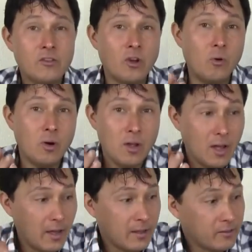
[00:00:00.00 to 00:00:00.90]
So
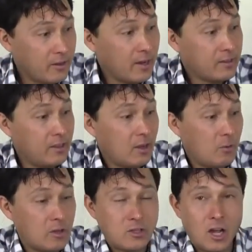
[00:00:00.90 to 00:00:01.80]
I guess the next thing
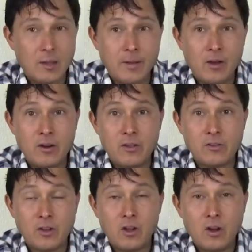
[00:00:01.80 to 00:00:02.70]
I want to talk about
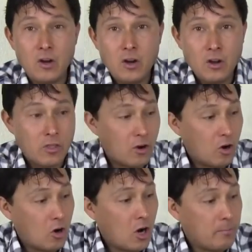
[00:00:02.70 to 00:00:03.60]
is the
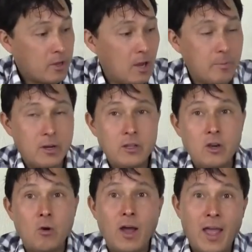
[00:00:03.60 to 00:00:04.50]
Hurom company.
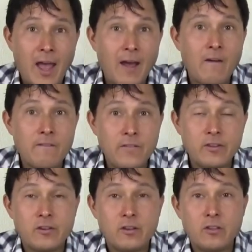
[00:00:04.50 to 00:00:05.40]
You know, I have
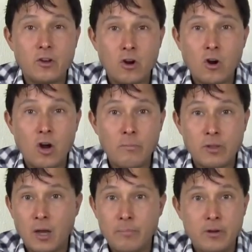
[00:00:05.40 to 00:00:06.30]
visited the
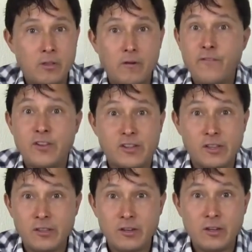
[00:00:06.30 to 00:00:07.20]
Hurom company, their
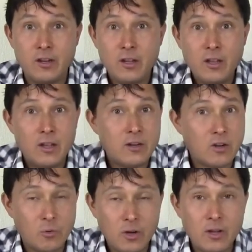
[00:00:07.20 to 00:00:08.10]
facility in
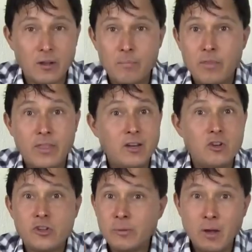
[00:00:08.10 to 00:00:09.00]
Korea. They
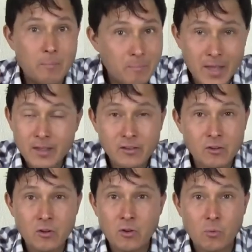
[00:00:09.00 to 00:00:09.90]
do some
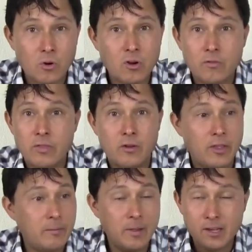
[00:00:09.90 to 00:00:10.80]
amazing work over there.
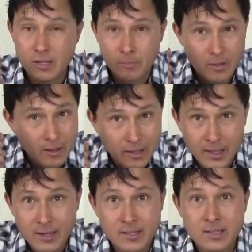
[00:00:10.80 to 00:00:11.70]
They make some of the
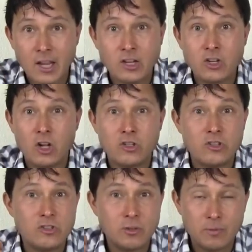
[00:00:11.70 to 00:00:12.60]
latest
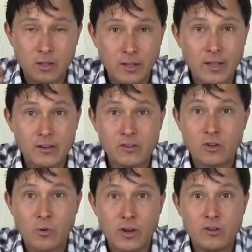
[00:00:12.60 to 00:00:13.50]
technology, some of the latest
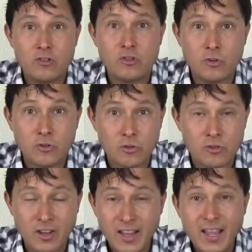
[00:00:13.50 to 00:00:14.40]
and greatest
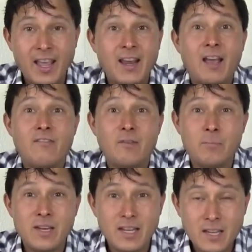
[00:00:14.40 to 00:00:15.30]
juicers, and have
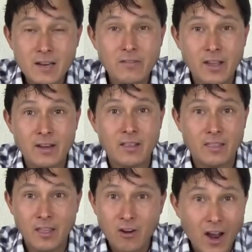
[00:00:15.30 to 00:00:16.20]
been
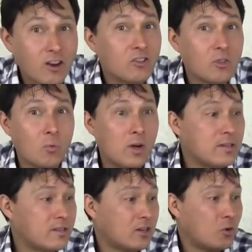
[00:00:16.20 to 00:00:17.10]
innovating. They are actually the
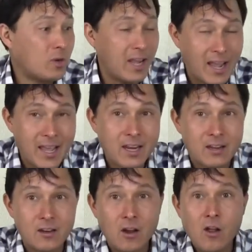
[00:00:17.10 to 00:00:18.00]
ones that
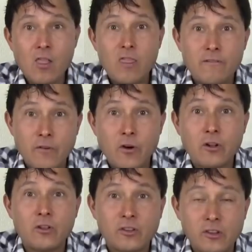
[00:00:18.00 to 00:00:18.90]
created the
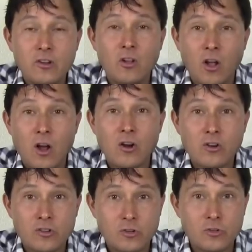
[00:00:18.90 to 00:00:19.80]
vertical single
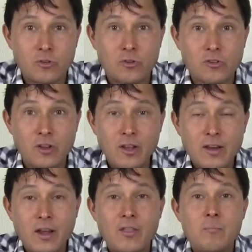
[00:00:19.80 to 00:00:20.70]
auger juicers,
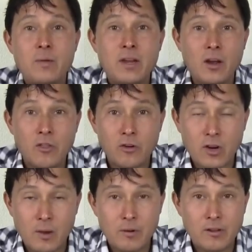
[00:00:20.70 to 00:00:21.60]
now that many other
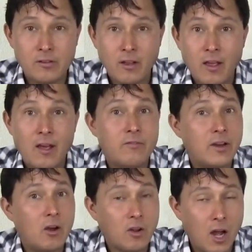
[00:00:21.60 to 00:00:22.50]
companies have
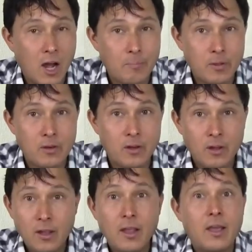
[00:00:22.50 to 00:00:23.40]
now copied
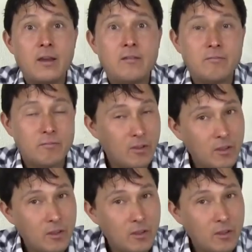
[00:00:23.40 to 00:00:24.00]
and